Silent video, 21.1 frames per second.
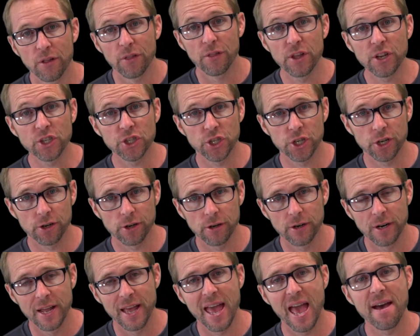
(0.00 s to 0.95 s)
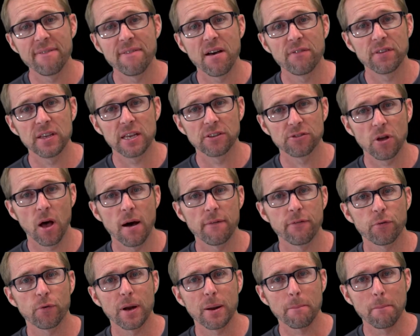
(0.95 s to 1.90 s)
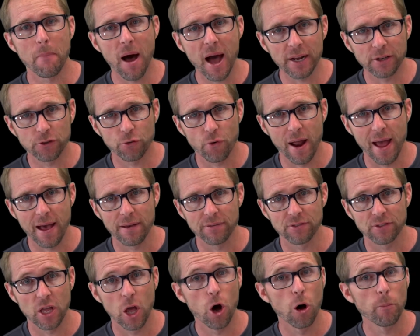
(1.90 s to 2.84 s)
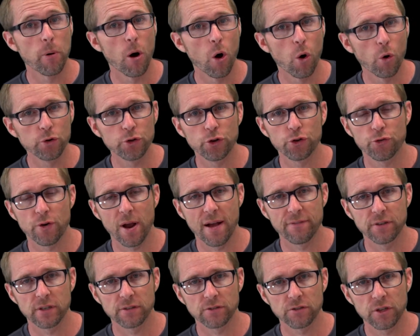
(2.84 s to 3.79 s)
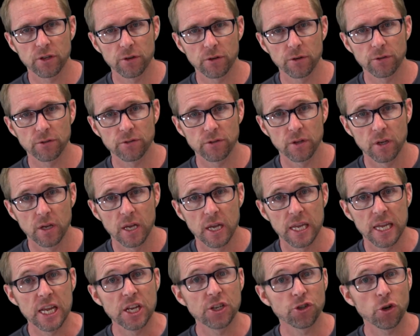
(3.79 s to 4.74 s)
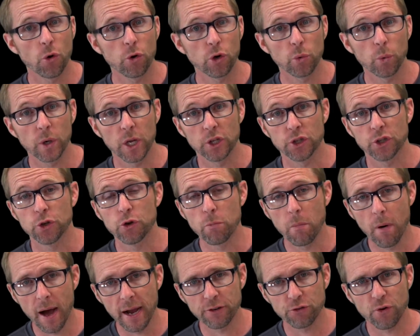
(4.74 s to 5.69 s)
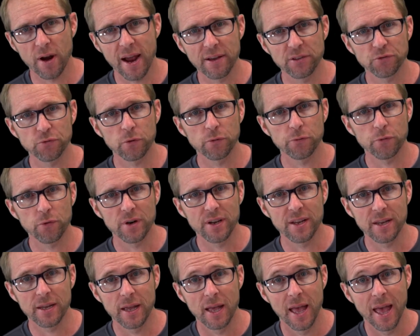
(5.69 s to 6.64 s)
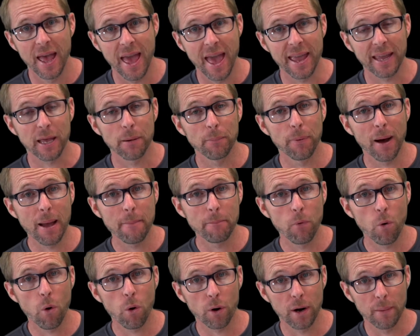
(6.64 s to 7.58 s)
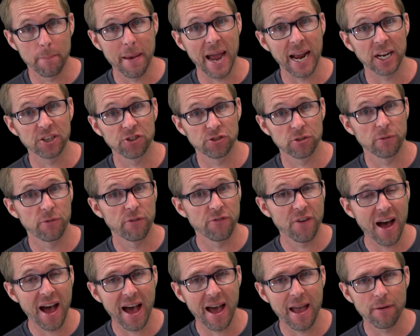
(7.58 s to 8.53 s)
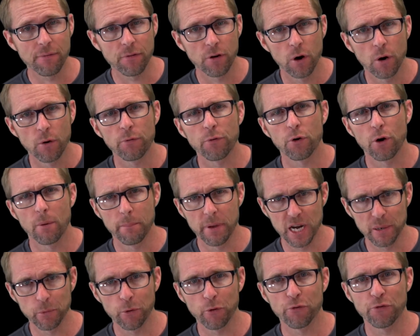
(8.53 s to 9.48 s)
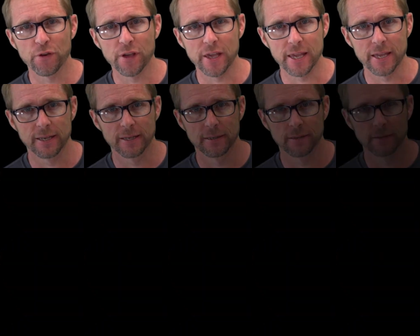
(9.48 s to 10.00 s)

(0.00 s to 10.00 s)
This year, FFE is offering mock drafts to help hone your drafting skills. Each owner will get 2 mock drafts for free and can buy more in packages of 5 for a minimal fee.